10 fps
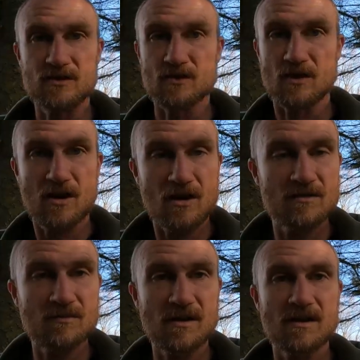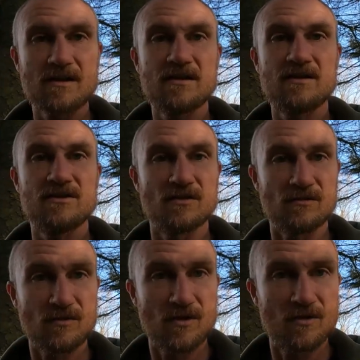your hardware, your
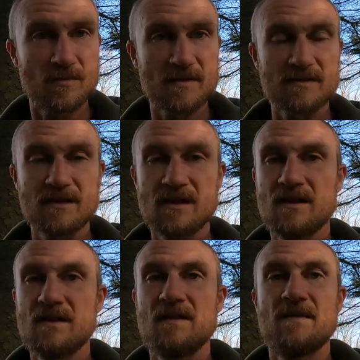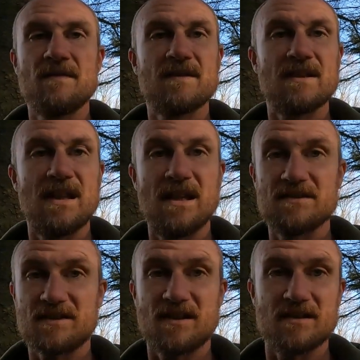ropes,
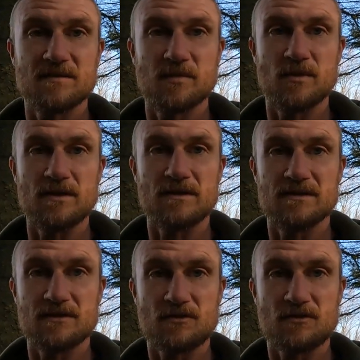and the tie-in point and the